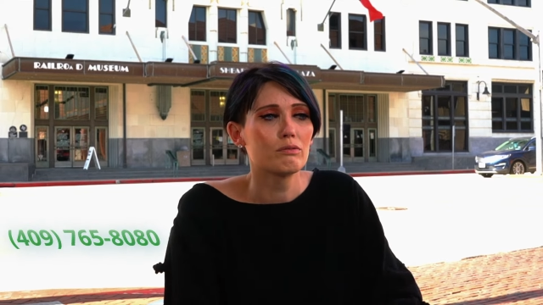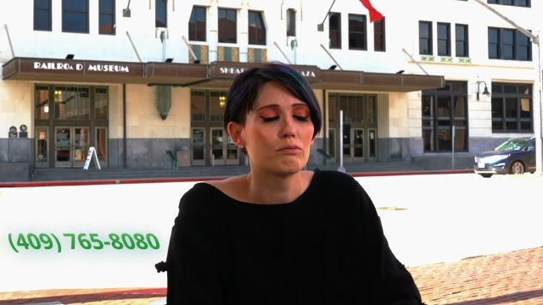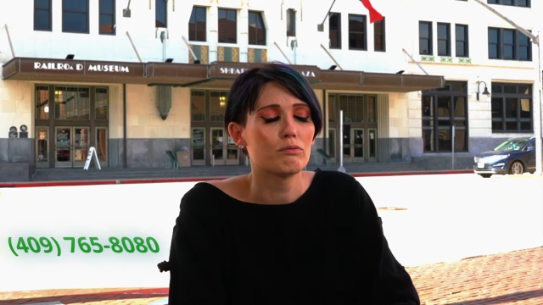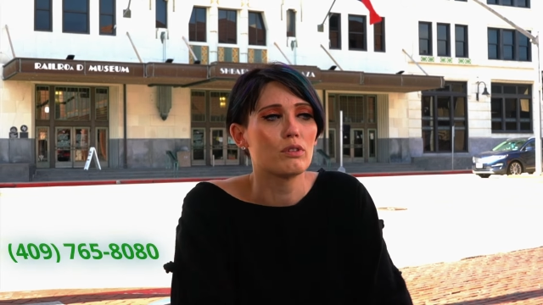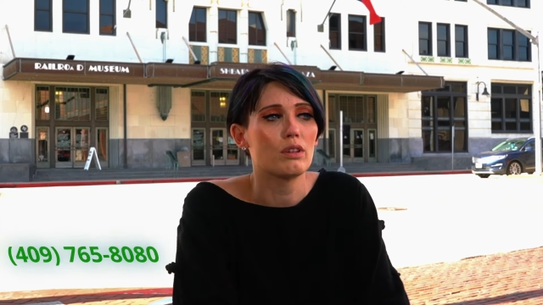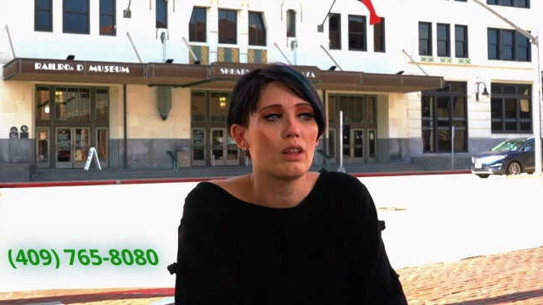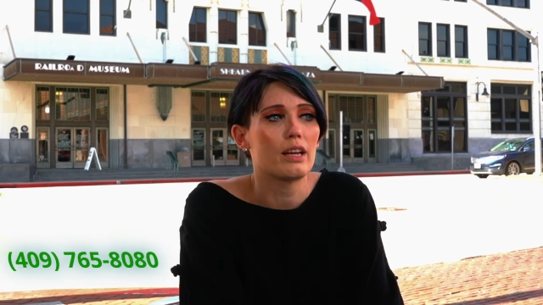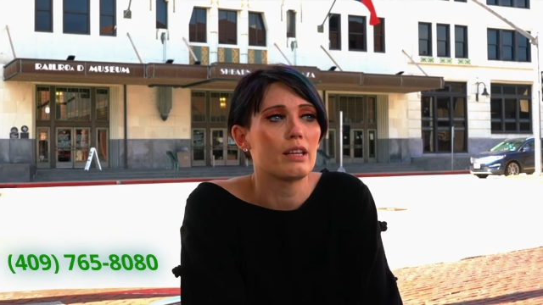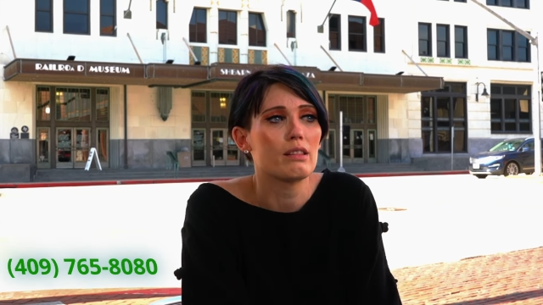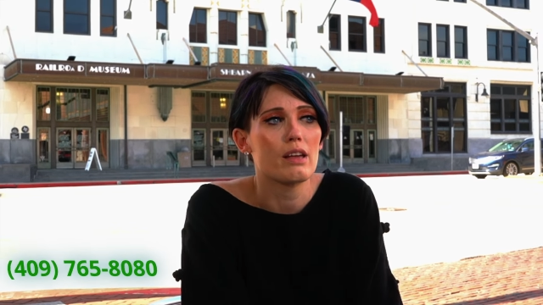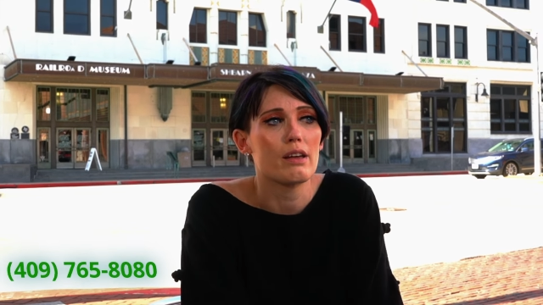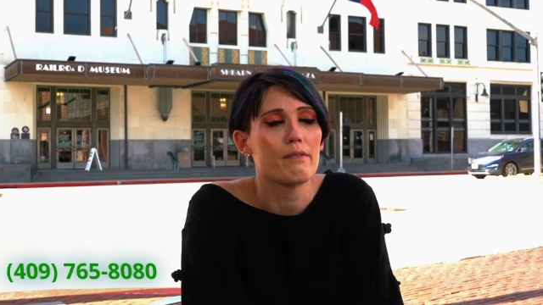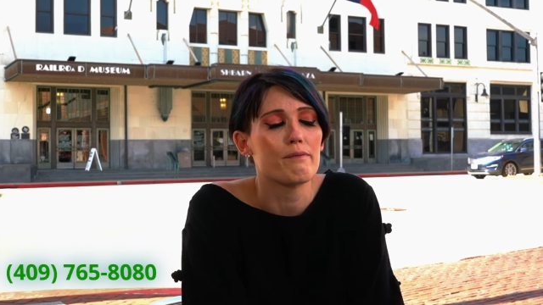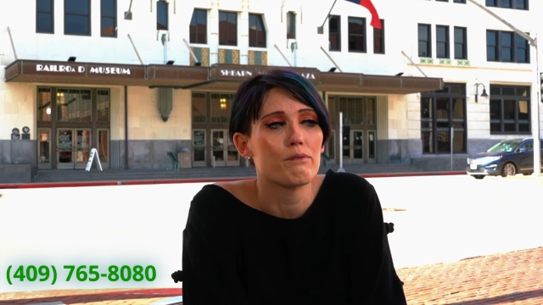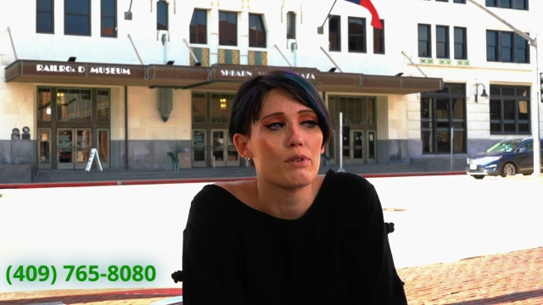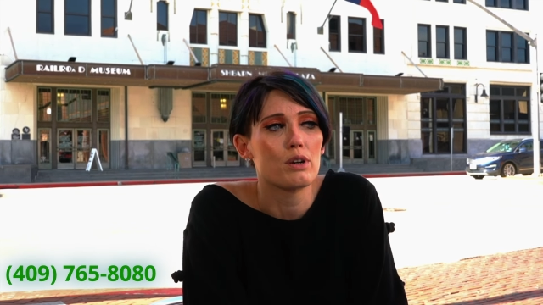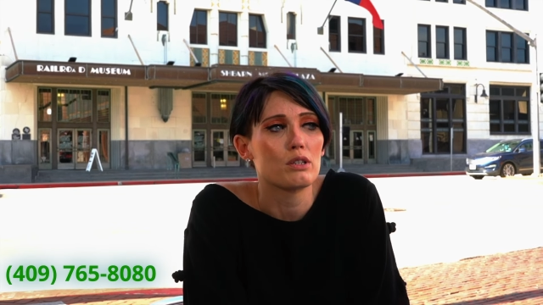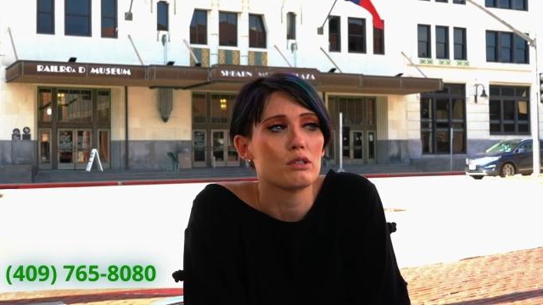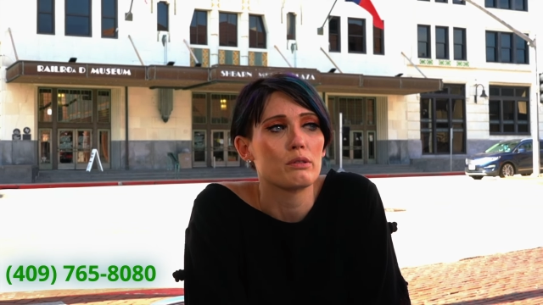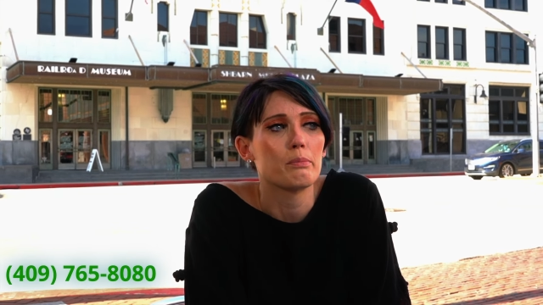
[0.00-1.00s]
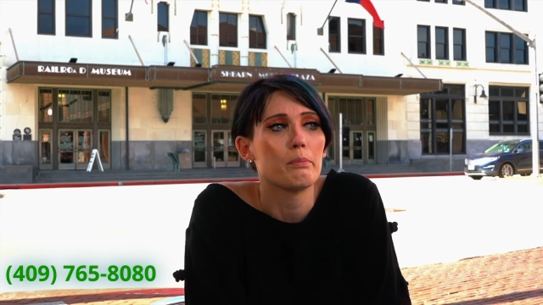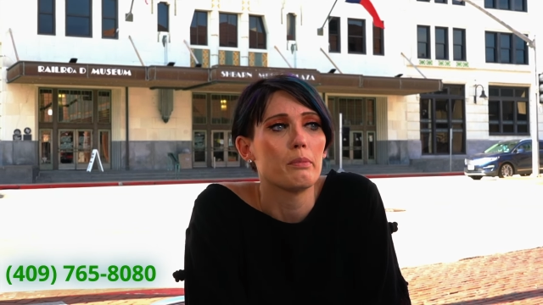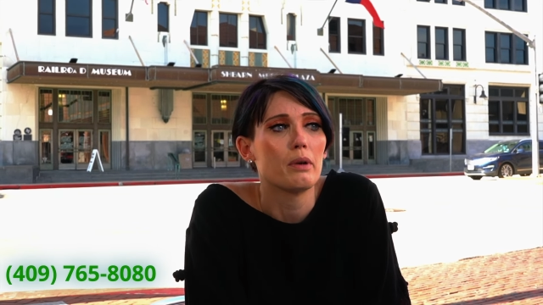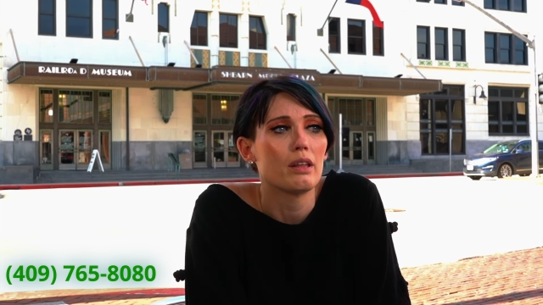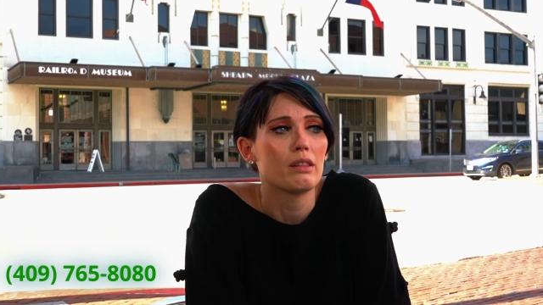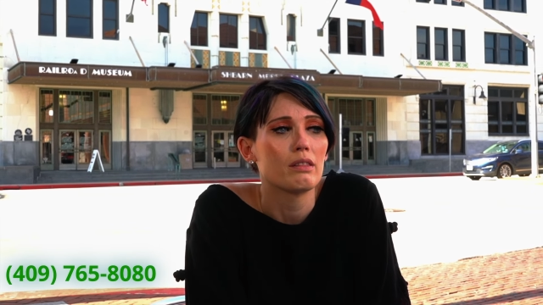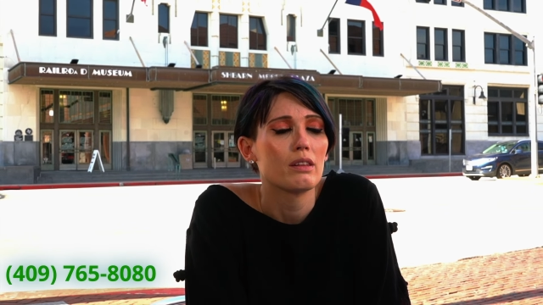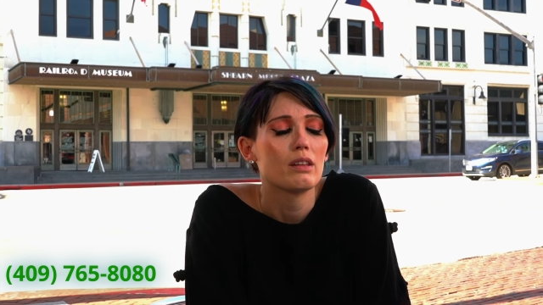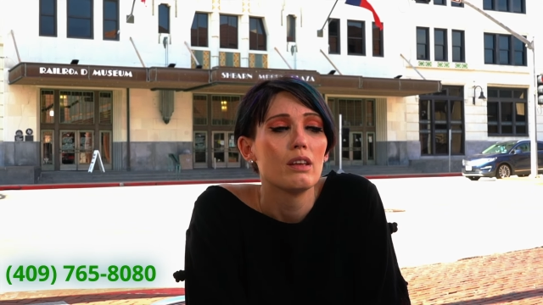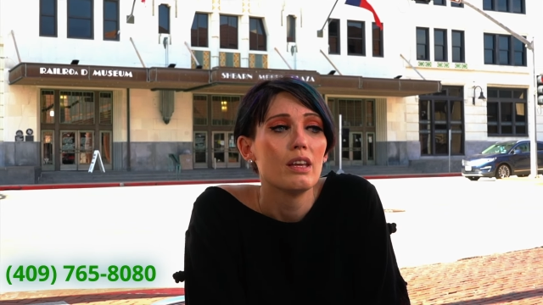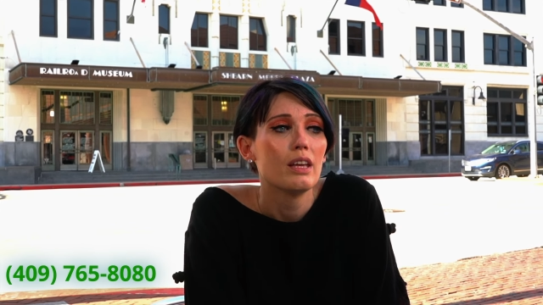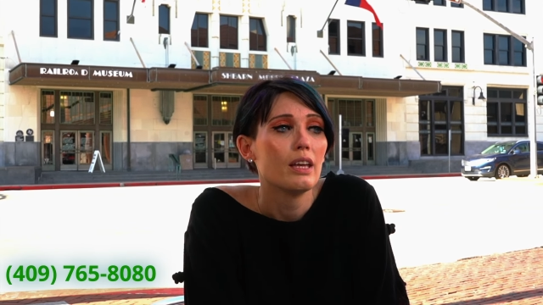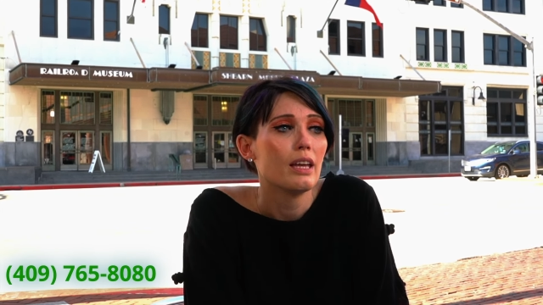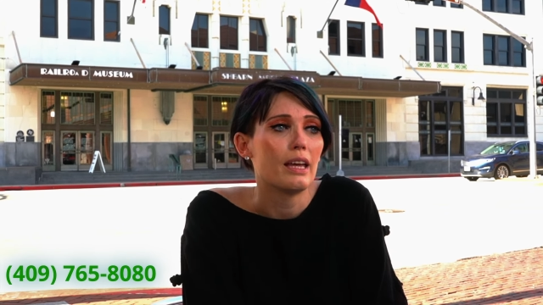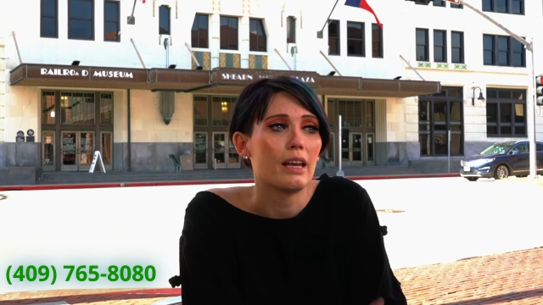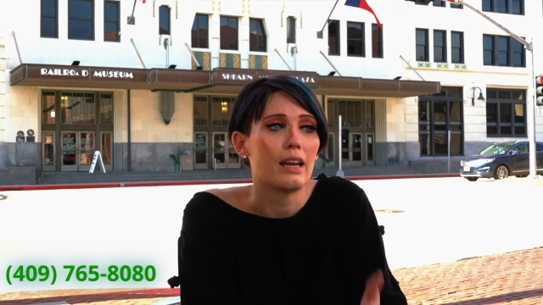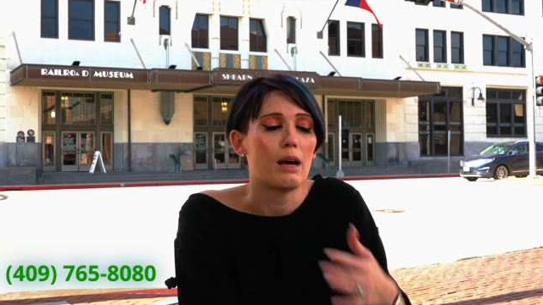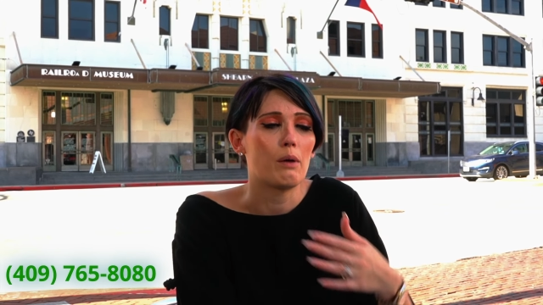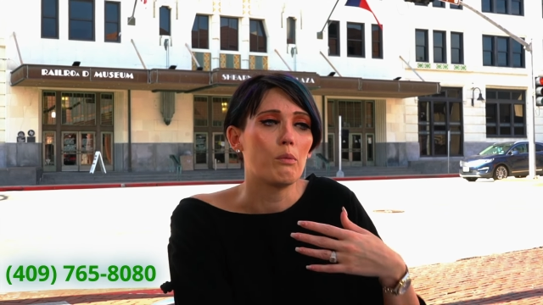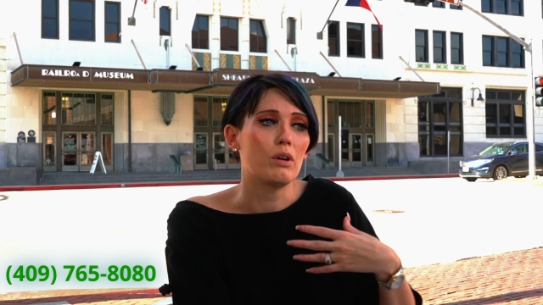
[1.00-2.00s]
for like that first month,
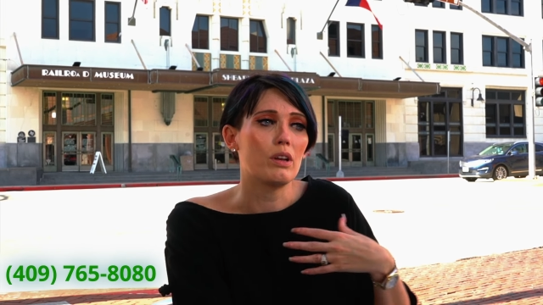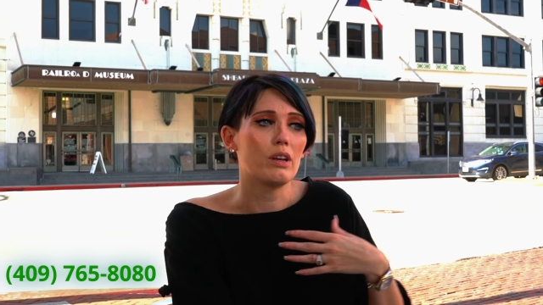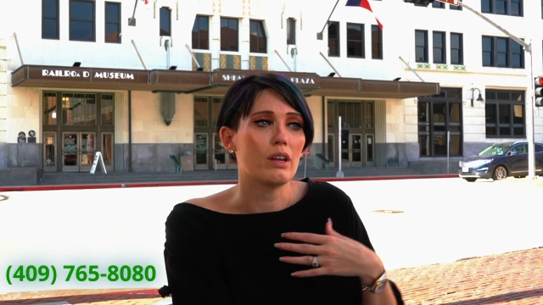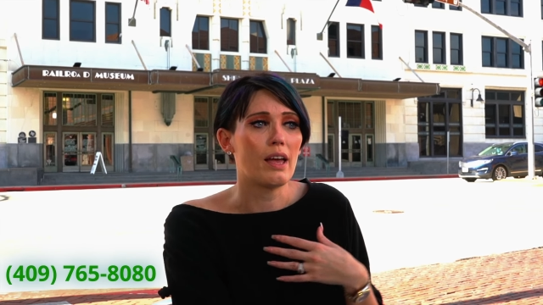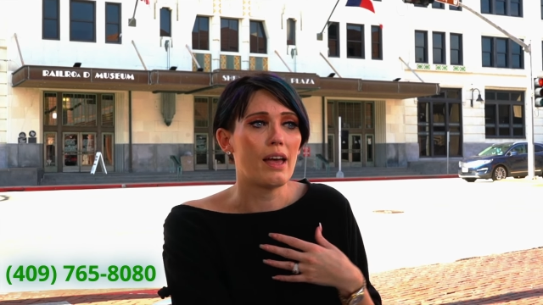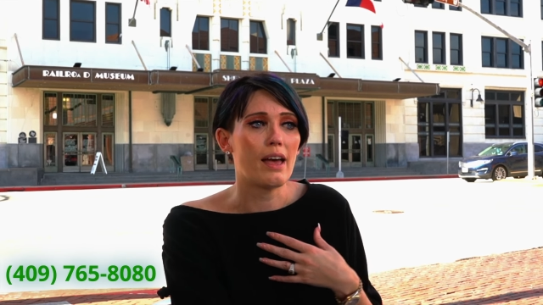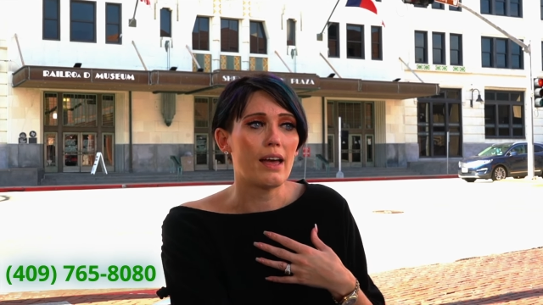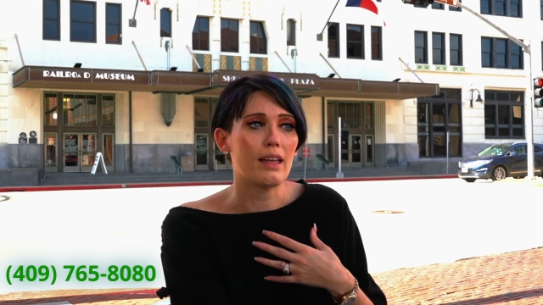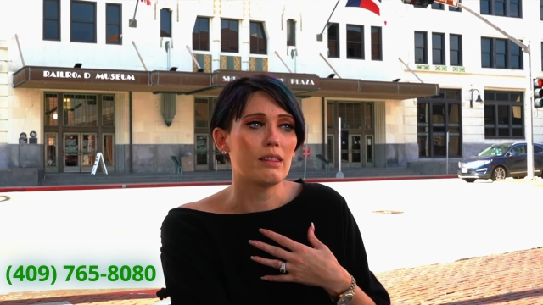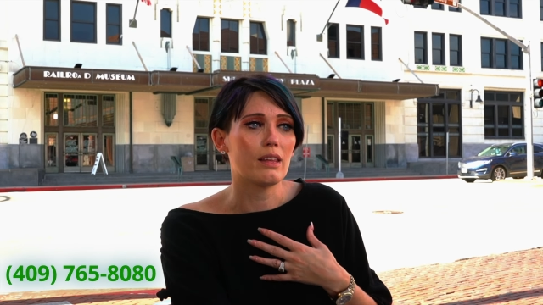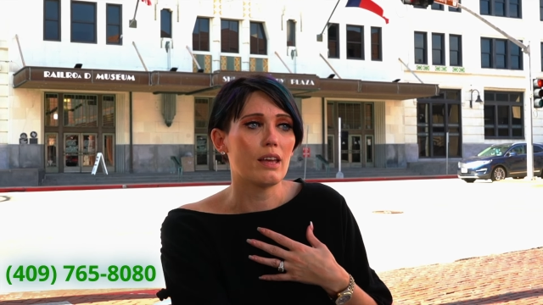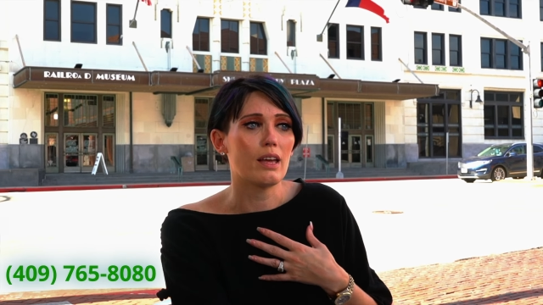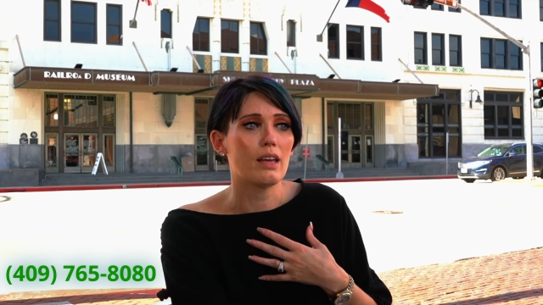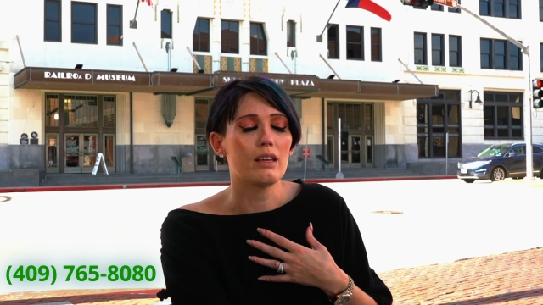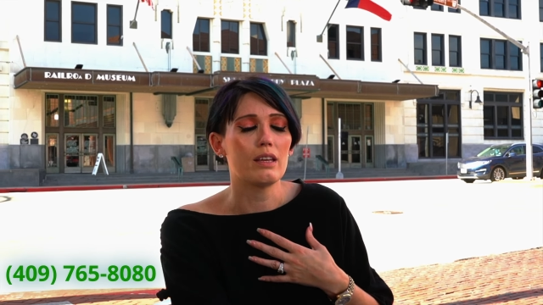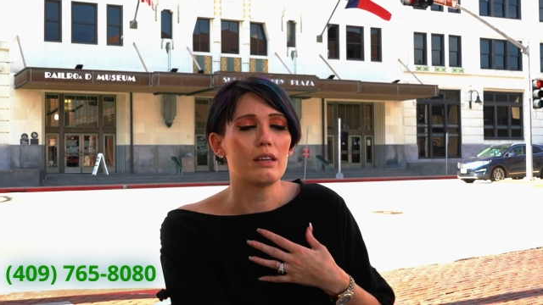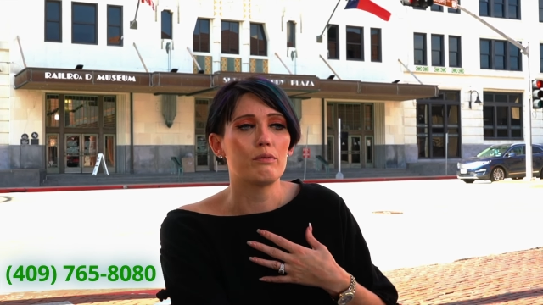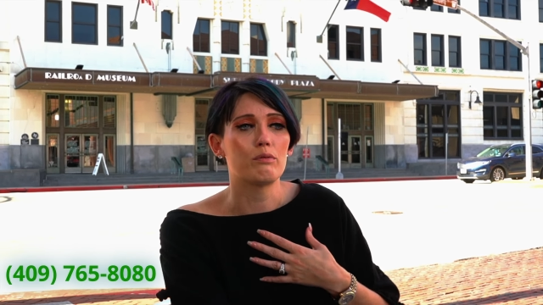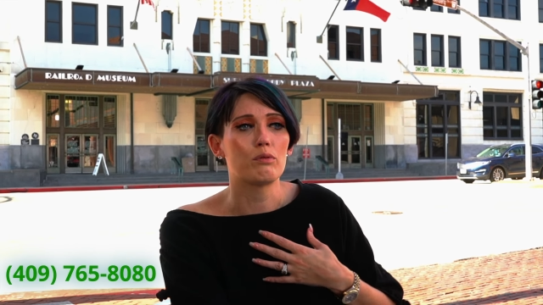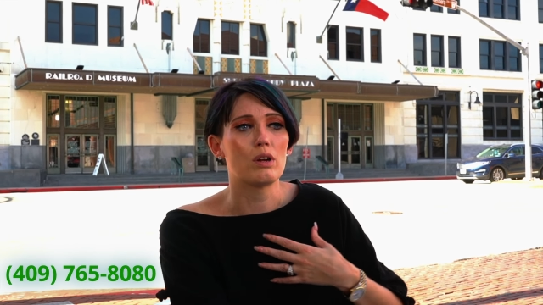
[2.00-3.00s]
and I wouldn't have had that if